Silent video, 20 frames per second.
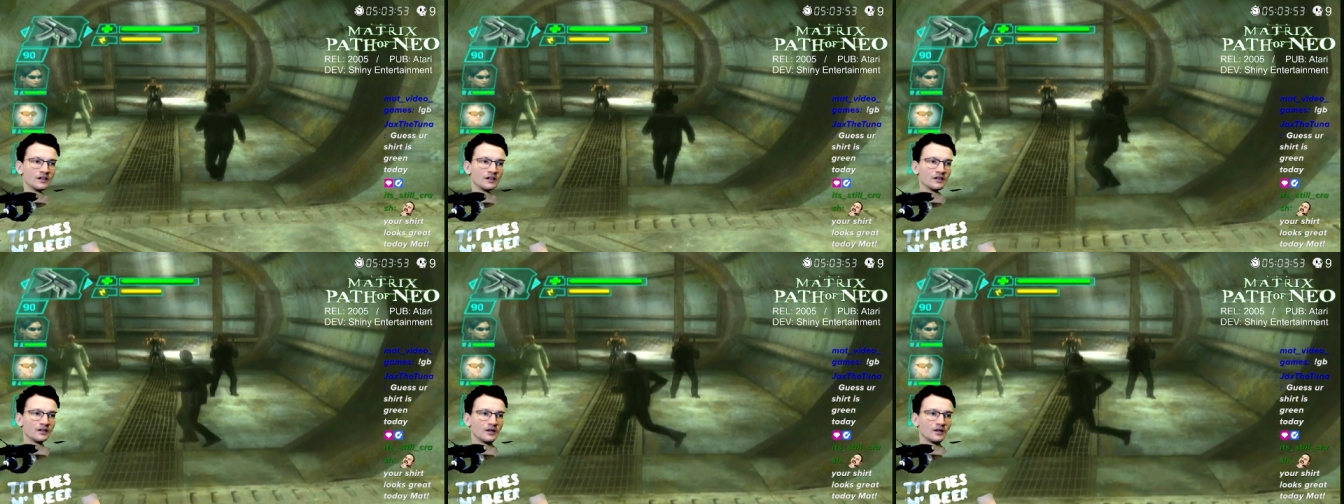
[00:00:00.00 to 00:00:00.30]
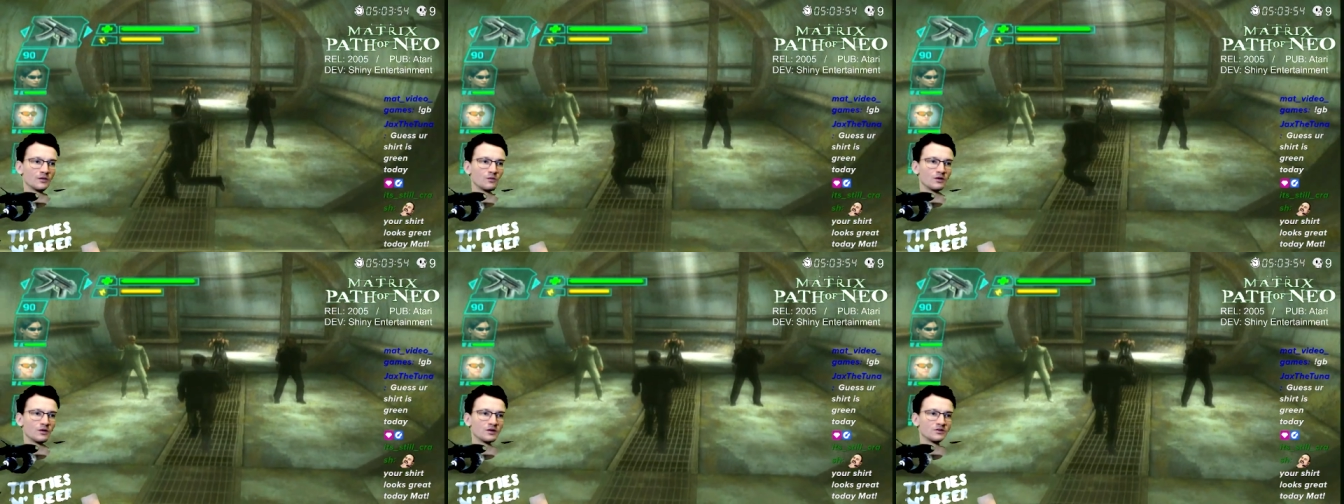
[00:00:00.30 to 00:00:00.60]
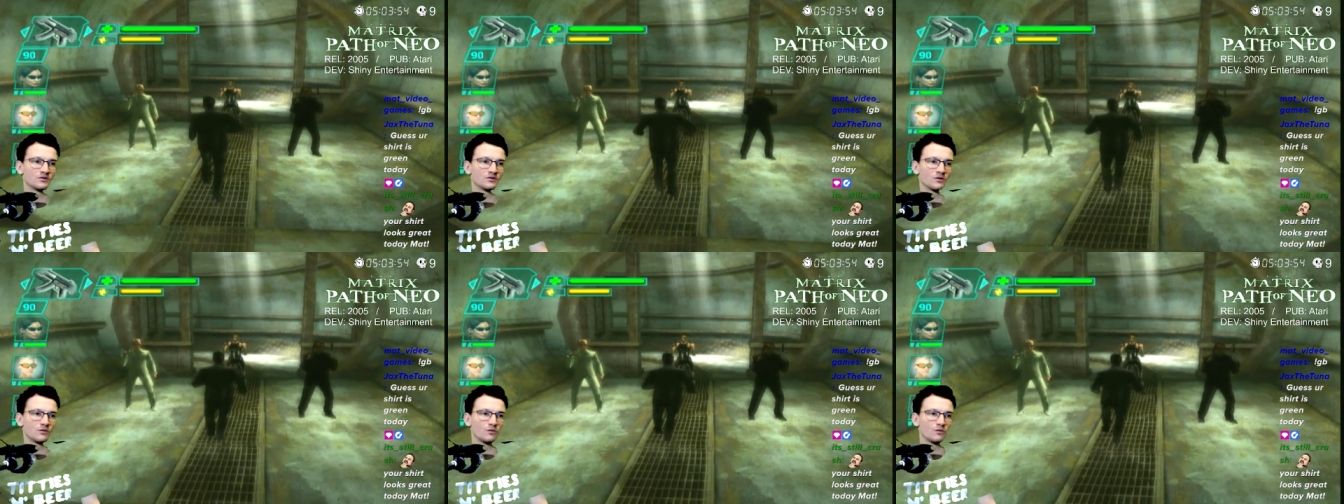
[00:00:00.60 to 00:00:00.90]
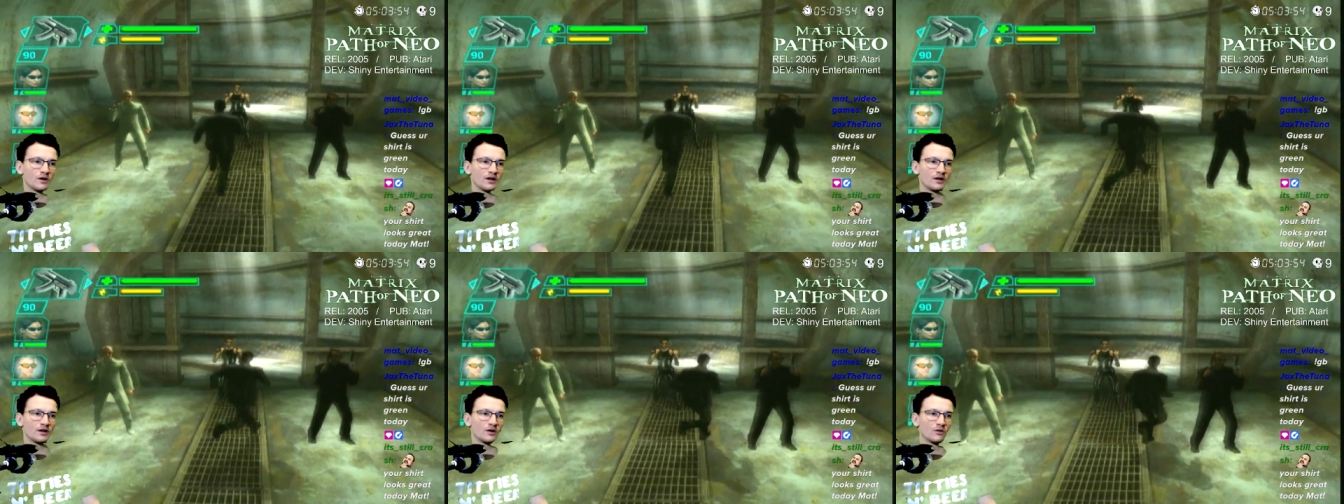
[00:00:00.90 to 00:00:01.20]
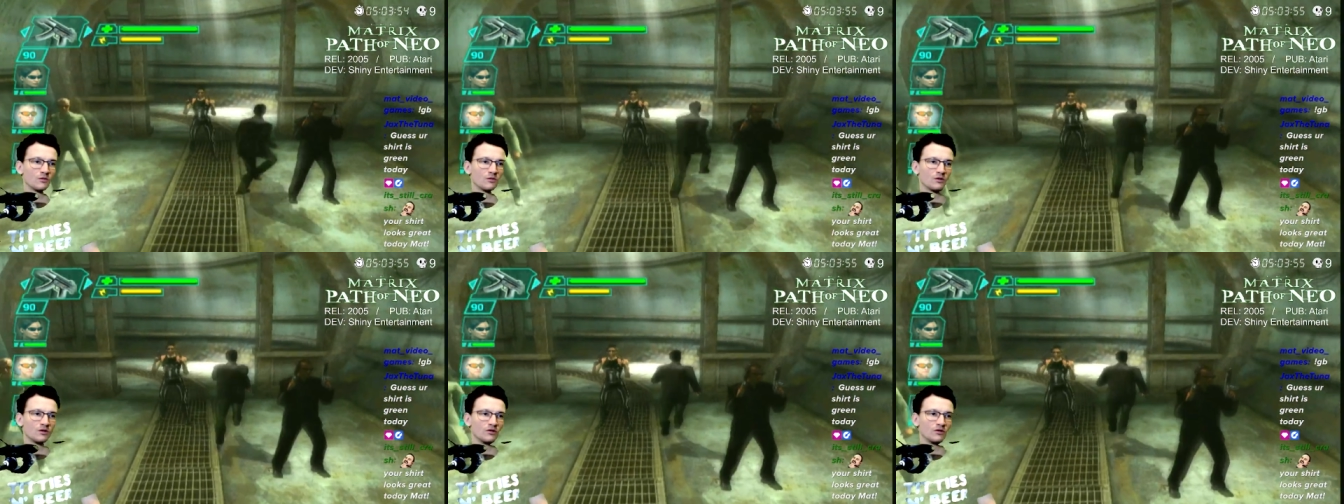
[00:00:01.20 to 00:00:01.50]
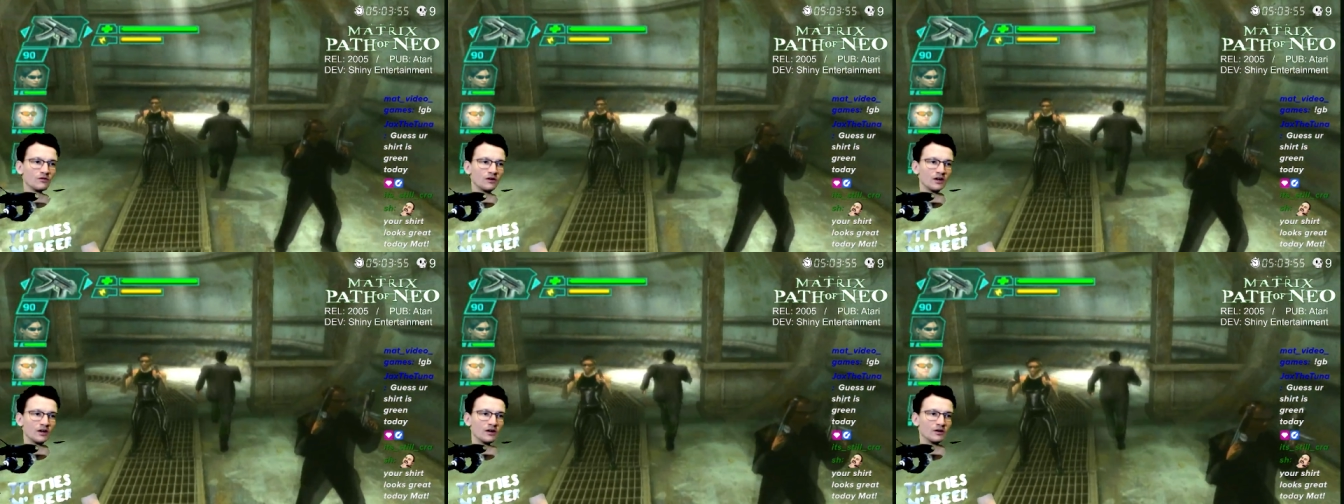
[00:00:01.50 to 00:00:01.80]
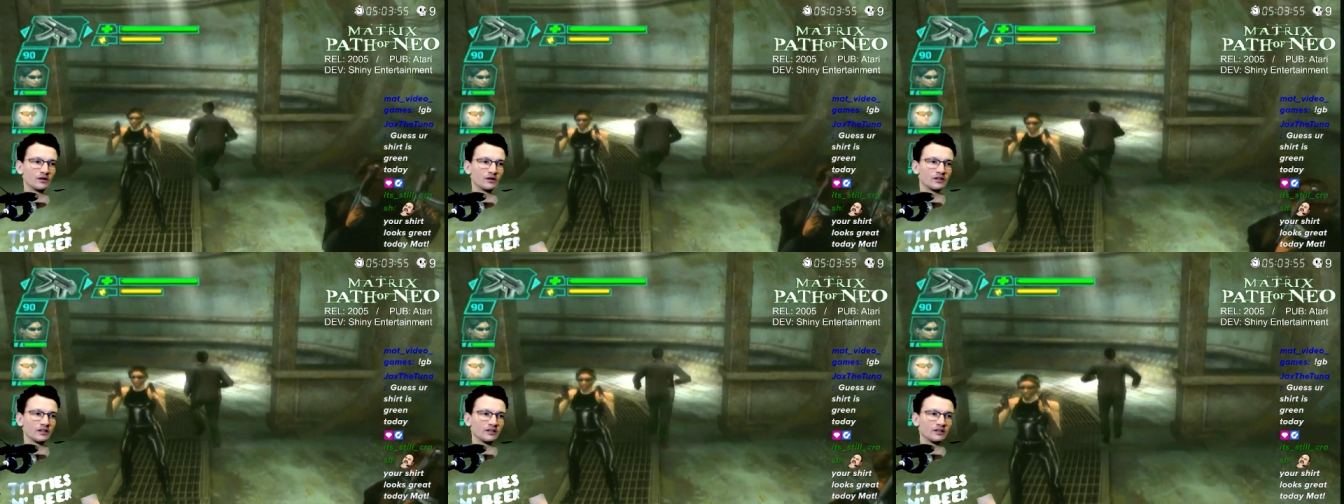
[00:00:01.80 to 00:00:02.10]
There was a werewolf
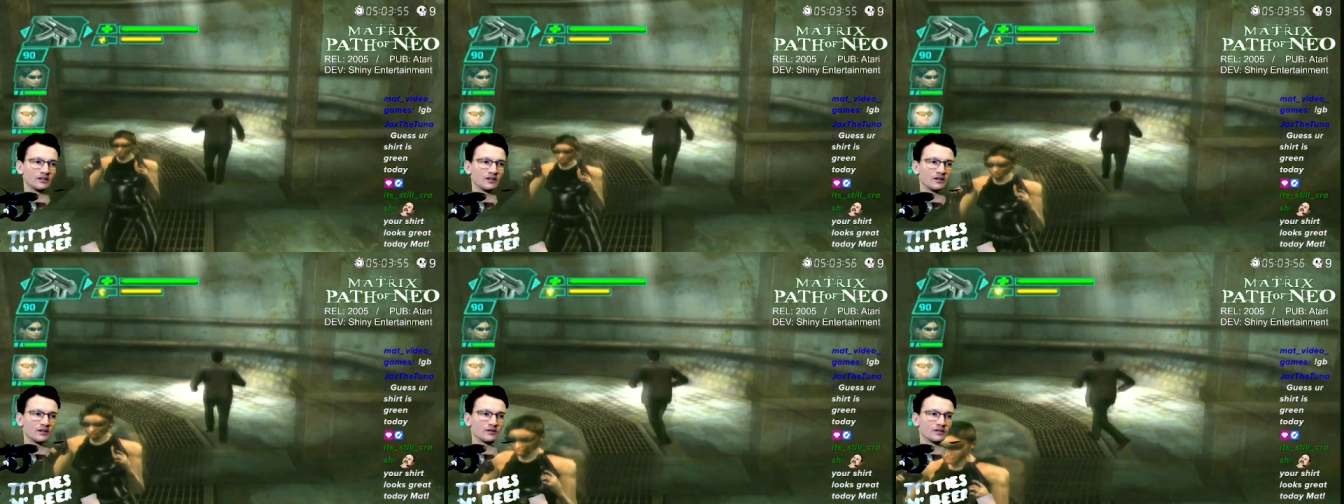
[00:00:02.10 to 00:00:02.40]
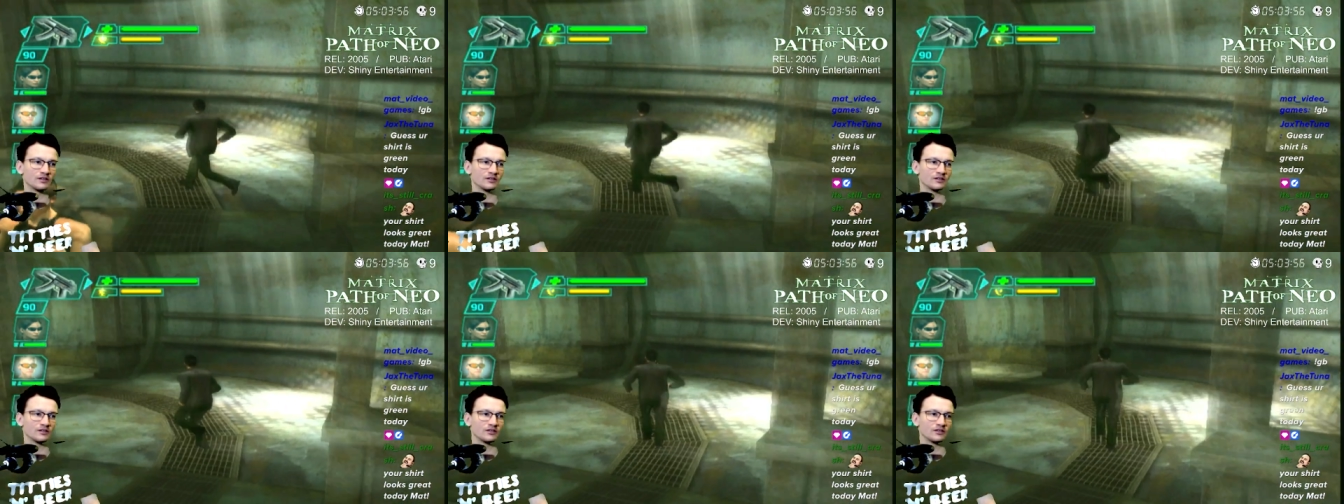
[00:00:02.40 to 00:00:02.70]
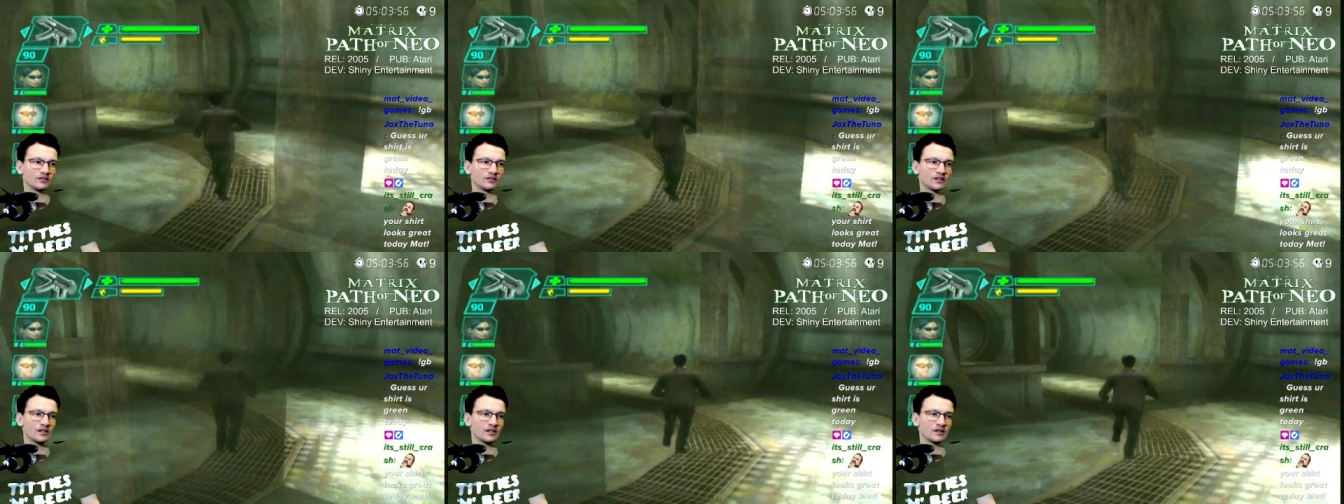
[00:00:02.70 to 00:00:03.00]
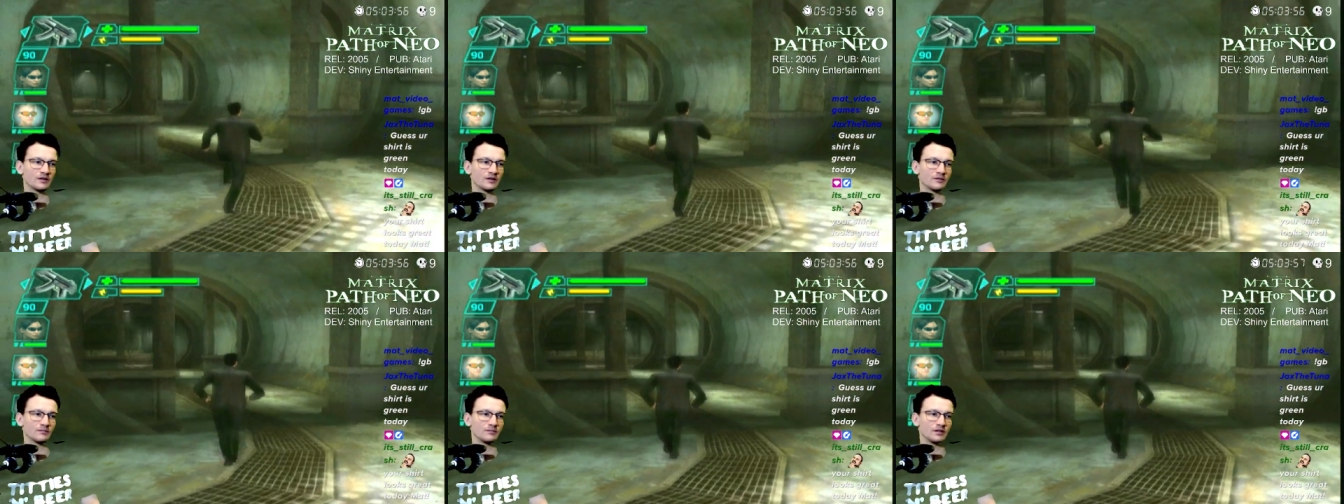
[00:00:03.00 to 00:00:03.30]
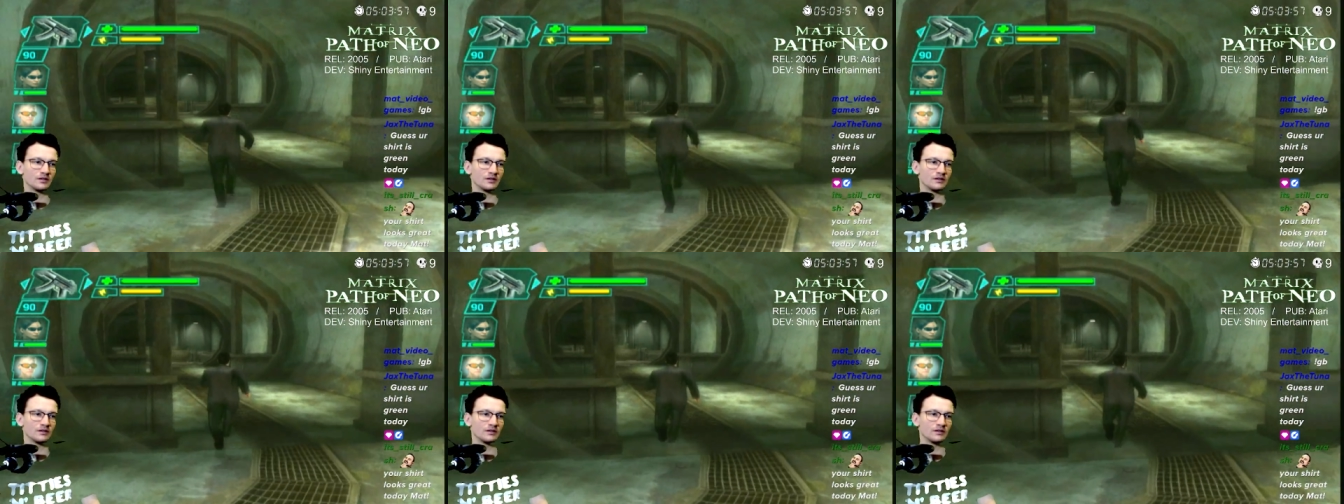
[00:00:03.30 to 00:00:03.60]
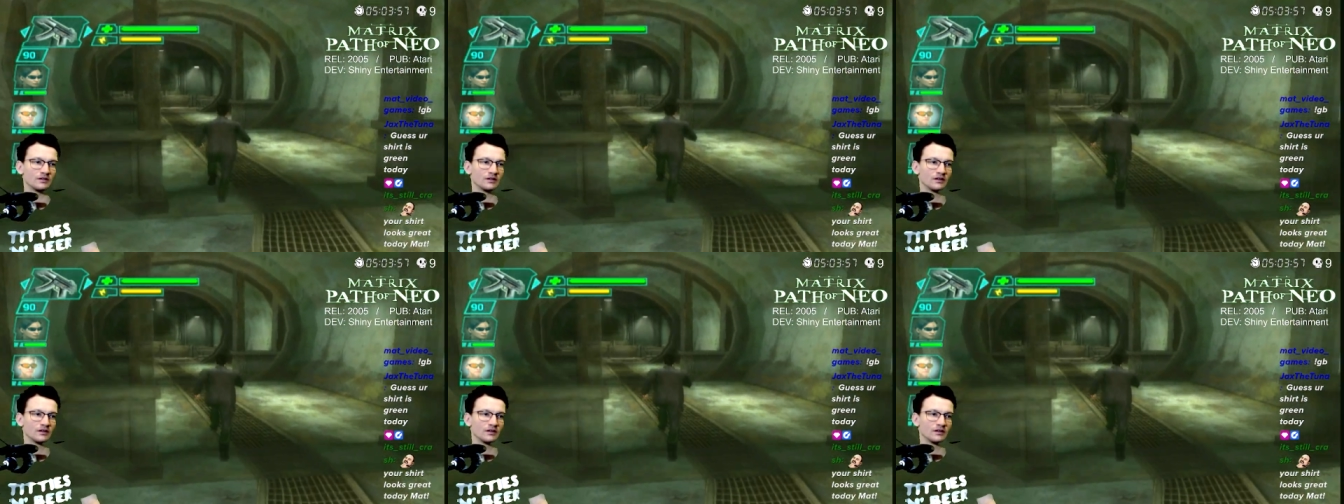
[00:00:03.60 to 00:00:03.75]
honking along the side of me.